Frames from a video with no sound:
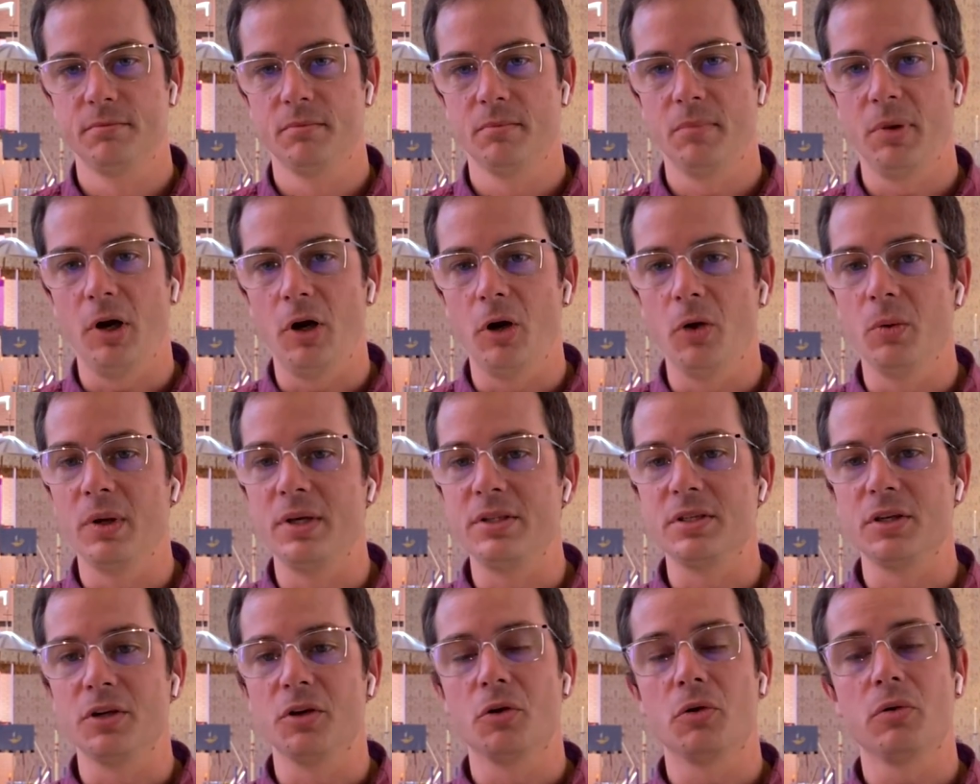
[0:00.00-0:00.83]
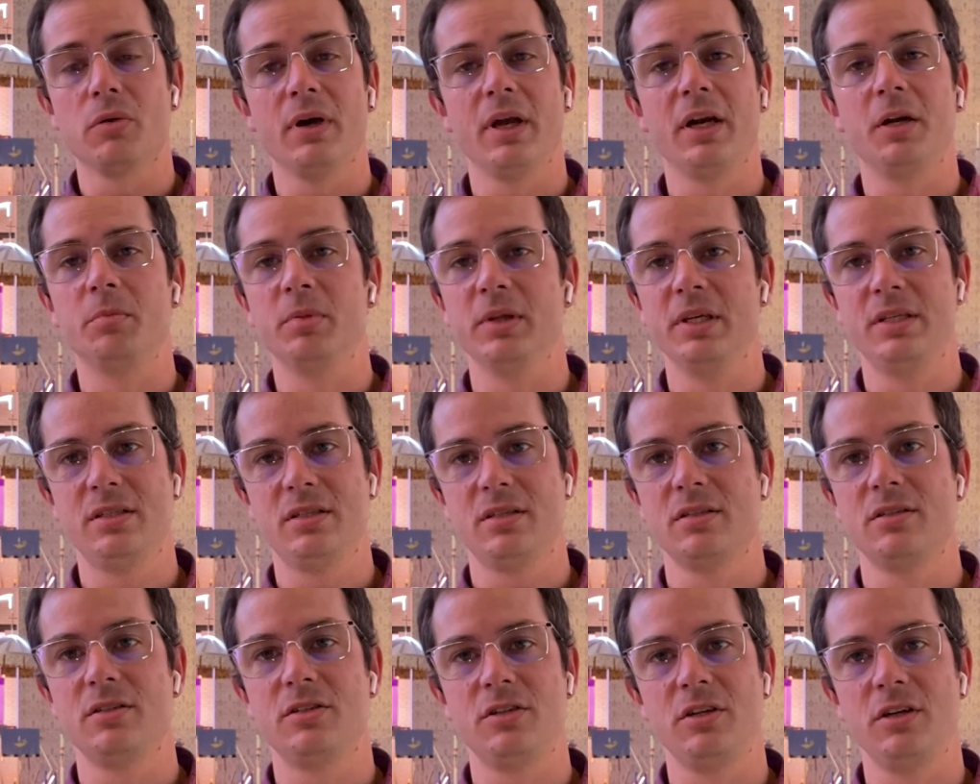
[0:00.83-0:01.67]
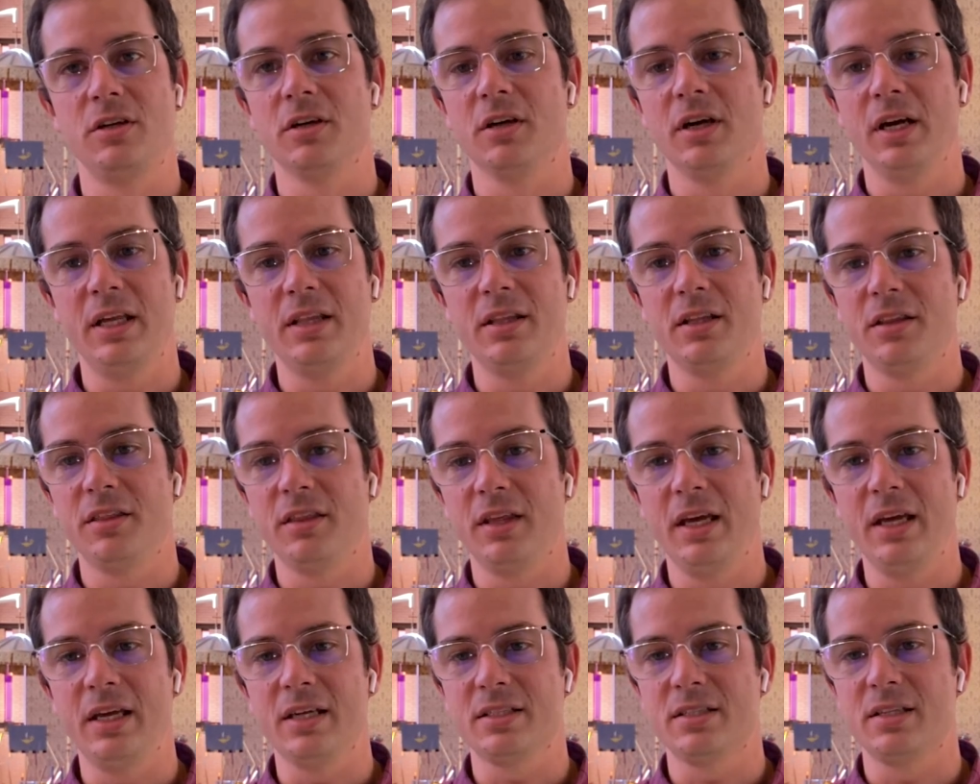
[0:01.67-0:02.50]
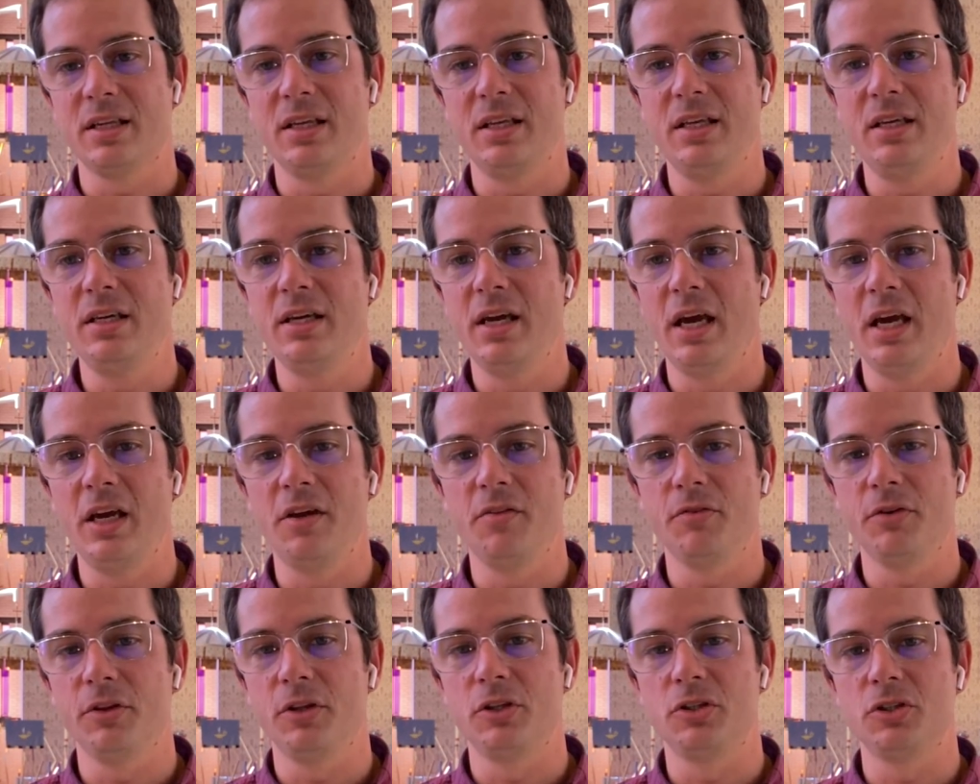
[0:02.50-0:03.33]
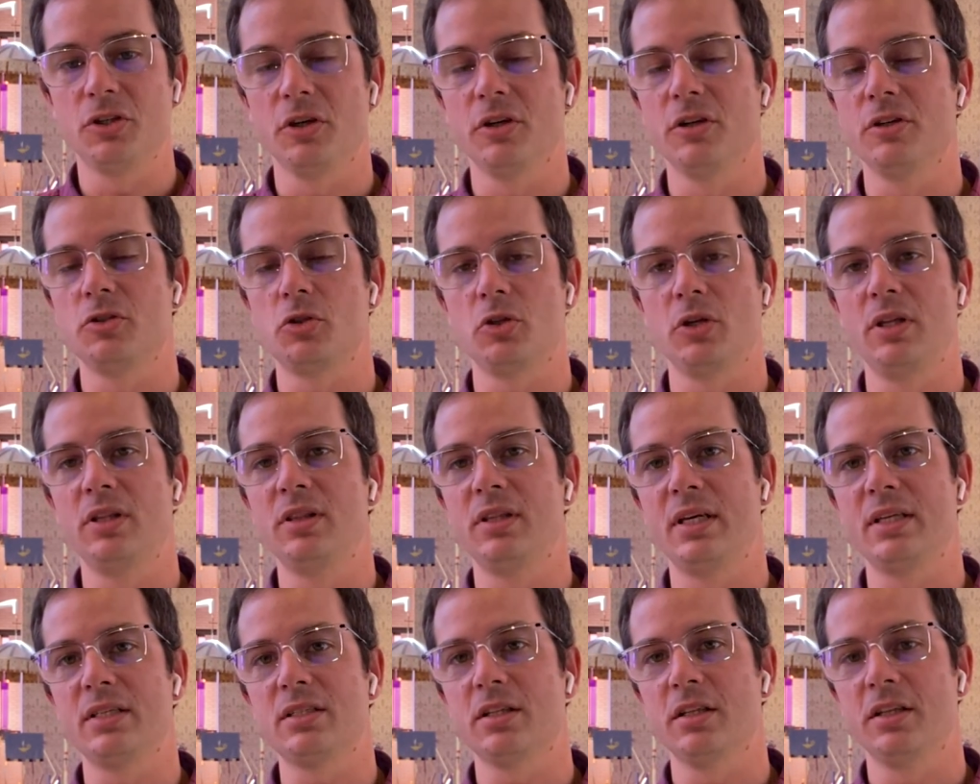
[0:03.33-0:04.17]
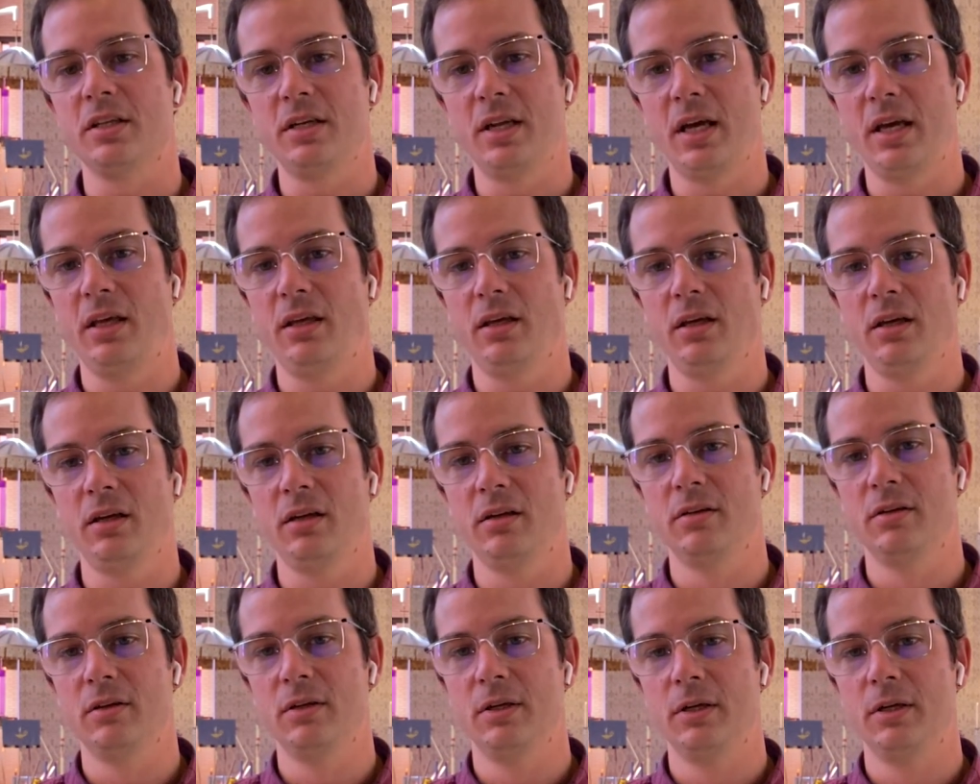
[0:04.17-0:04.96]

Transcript: Paul was incredibly sincere in the thanks that he gave for the church in Thessalonica.